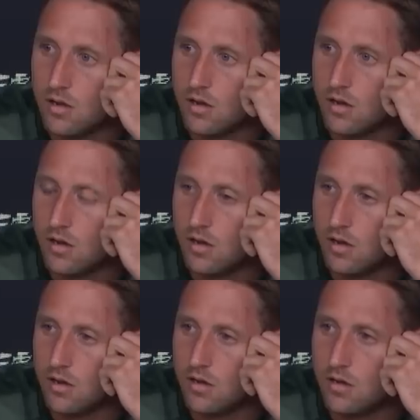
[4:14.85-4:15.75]
go
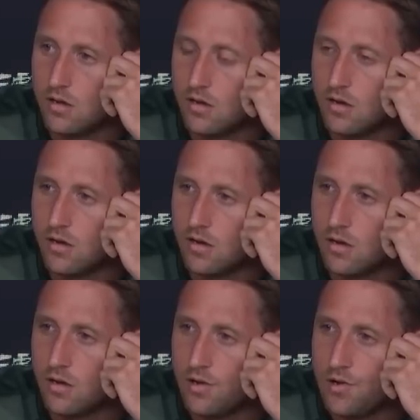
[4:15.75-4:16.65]
ahead. you made
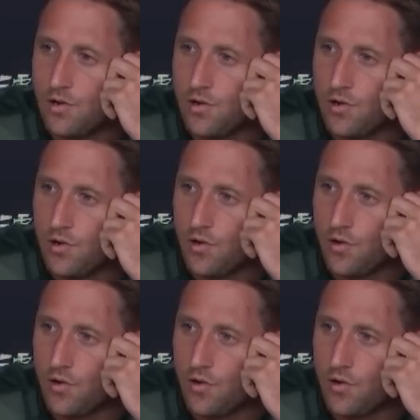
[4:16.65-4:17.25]
15 points in